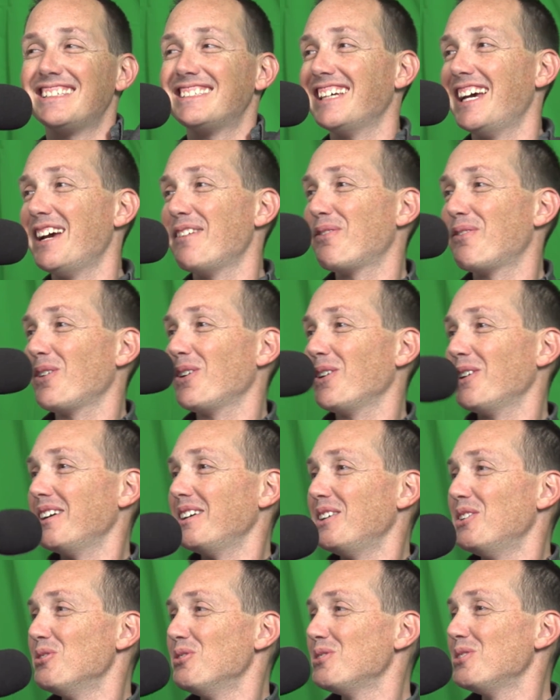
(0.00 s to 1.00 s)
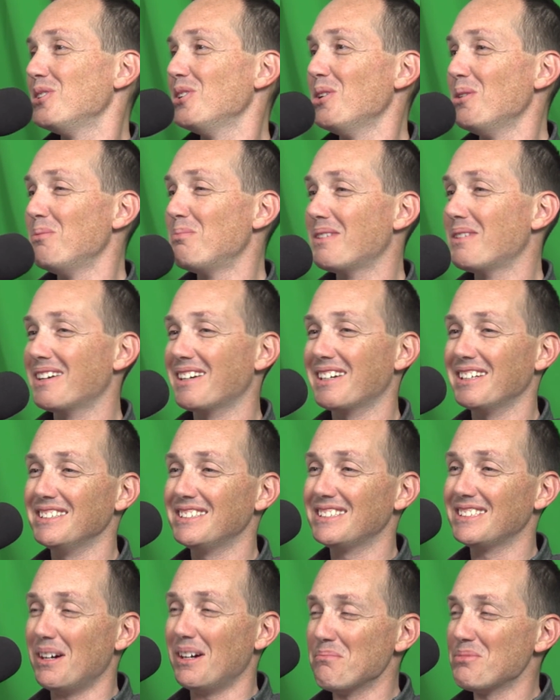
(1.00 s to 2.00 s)
safe for YouTube
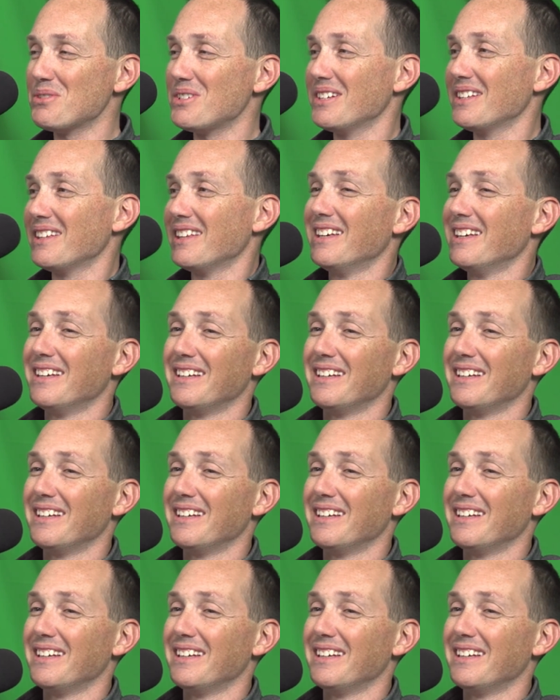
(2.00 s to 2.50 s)
consumption.